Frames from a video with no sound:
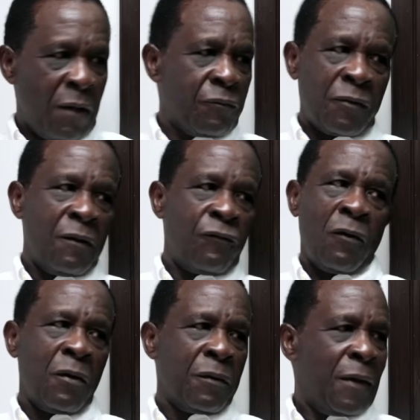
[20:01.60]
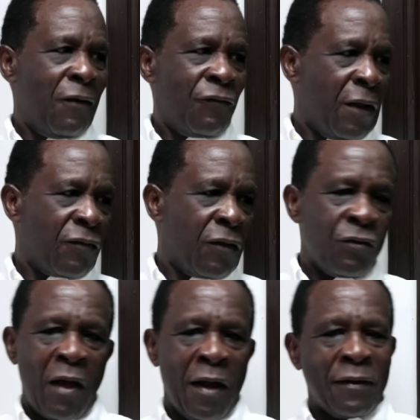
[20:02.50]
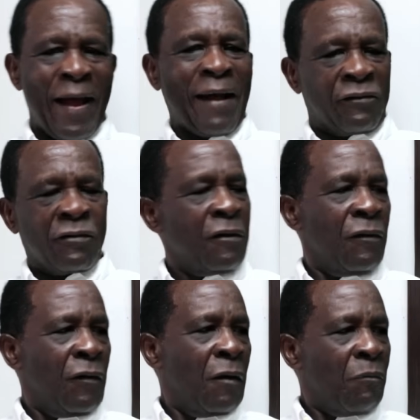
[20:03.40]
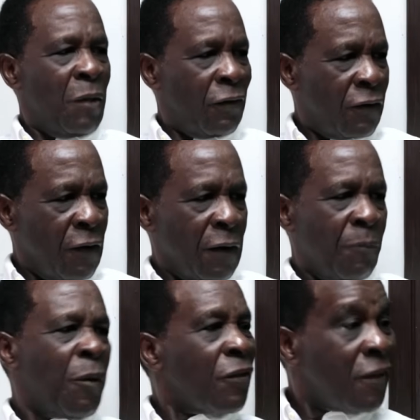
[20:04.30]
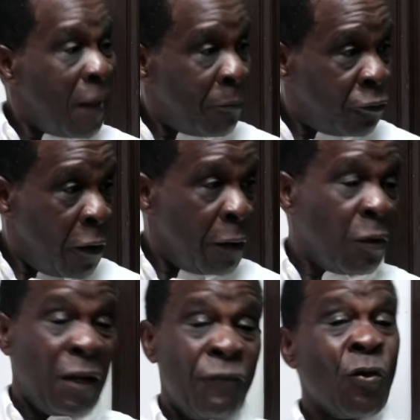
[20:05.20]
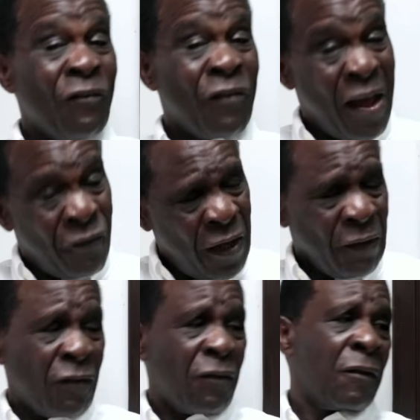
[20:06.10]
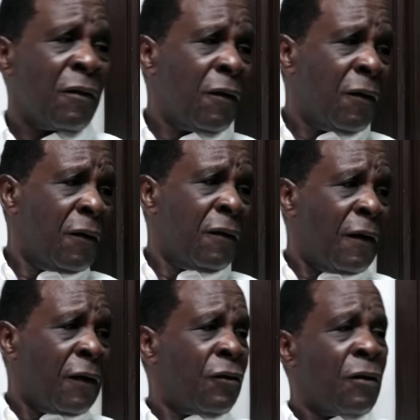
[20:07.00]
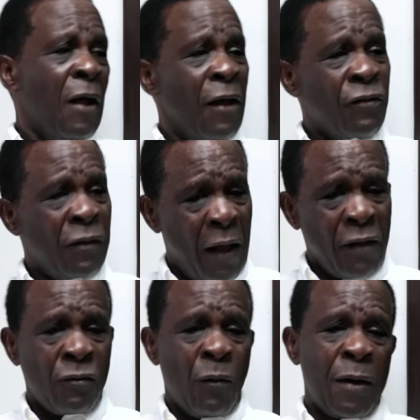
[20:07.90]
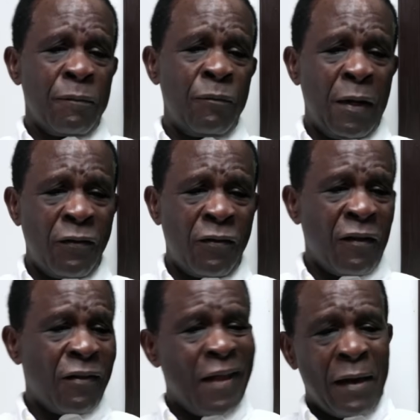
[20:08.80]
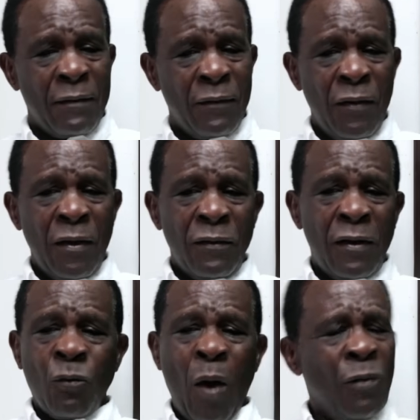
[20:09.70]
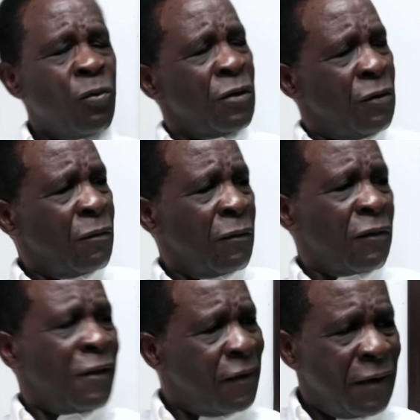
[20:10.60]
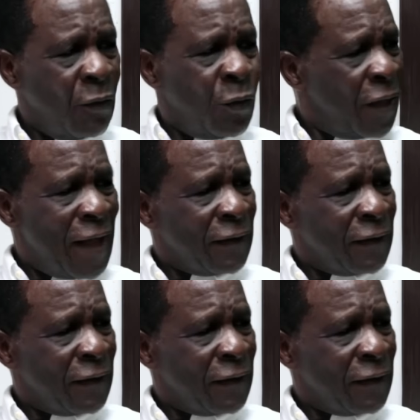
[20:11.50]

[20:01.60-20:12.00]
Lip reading: to you for the evidence, and you can't act based on the perception. But if you have evidence that you, as one minister said, then why would you sit there with that?